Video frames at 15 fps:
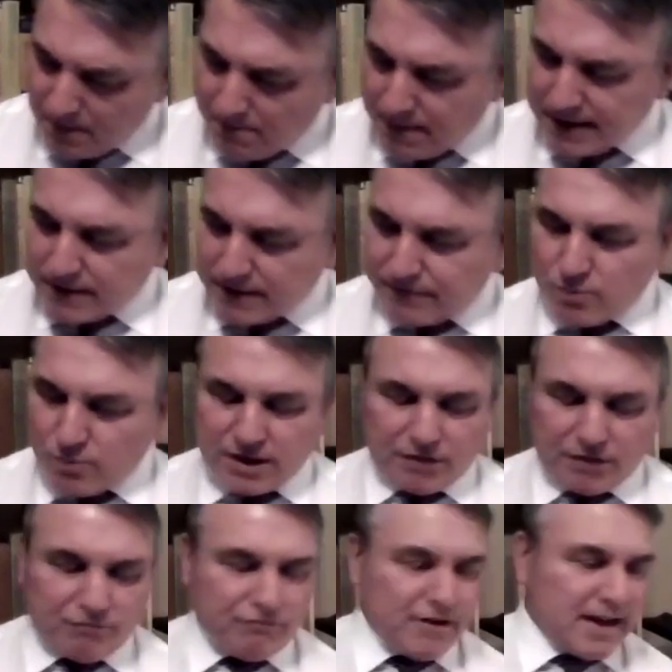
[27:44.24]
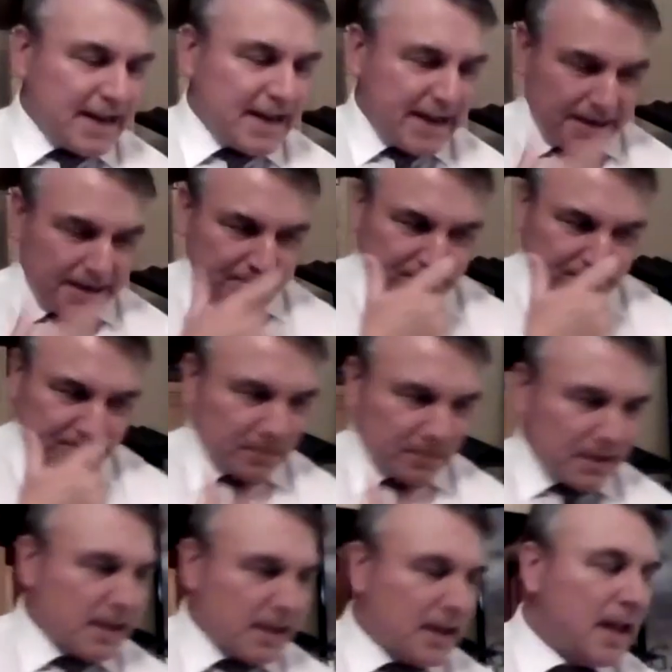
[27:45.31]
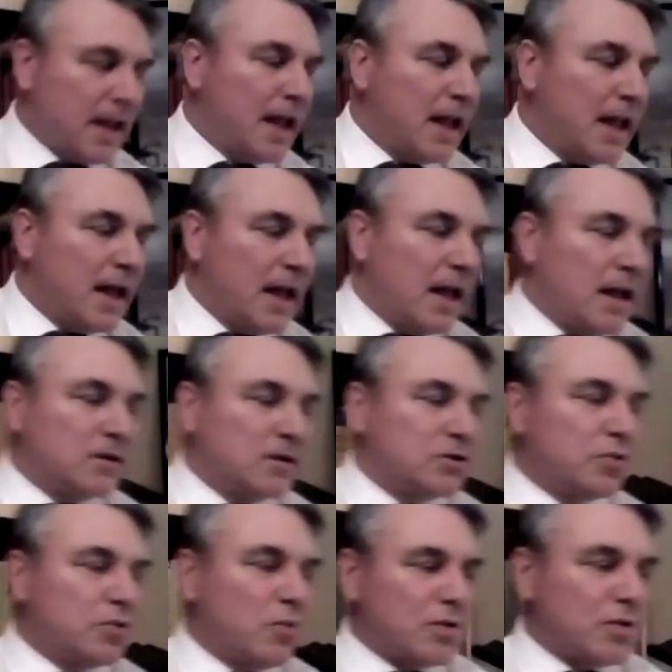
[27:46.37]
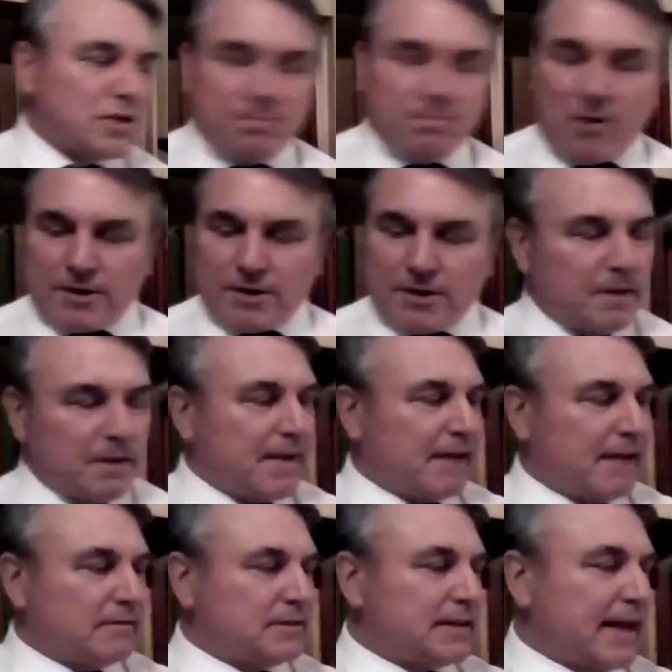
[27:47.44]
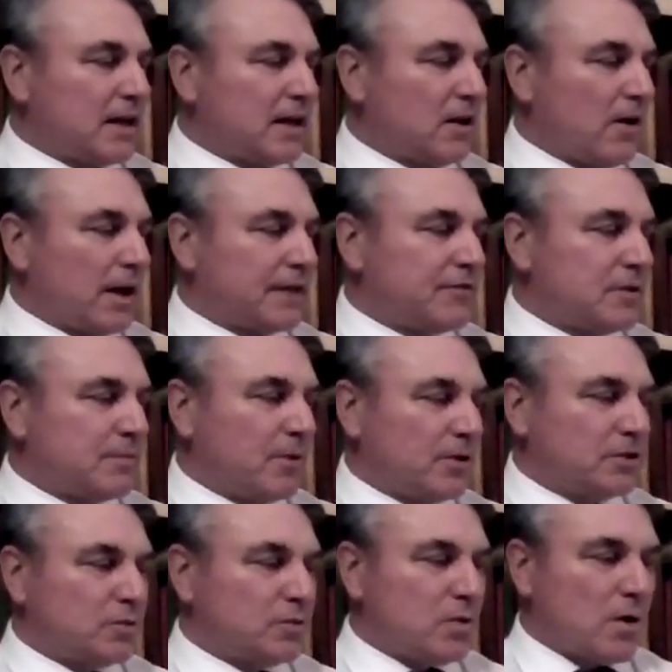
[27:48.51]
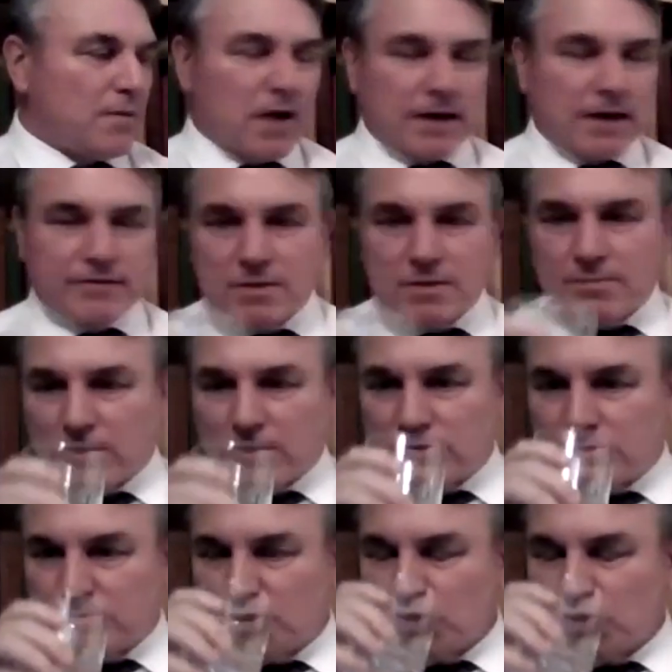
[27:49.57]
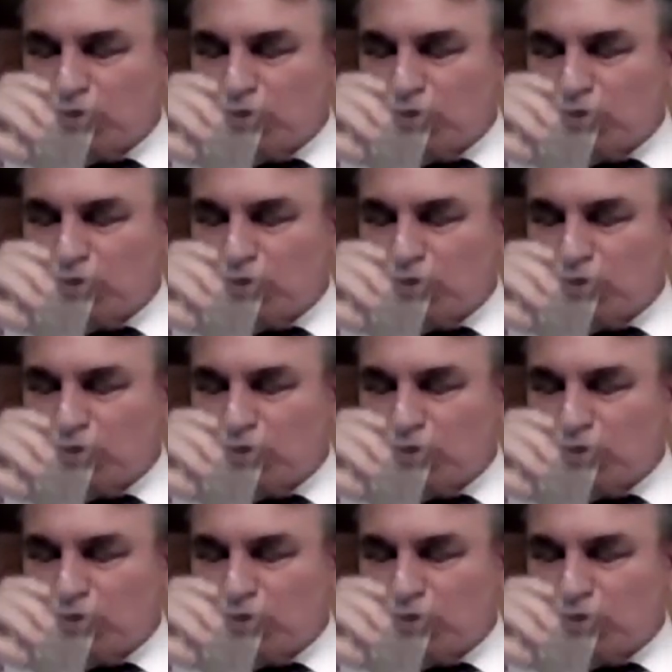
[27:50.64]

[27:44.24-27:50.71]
page 43 here, towards the bottom, about 10 lines from the bottom, 12 lines from the bottom.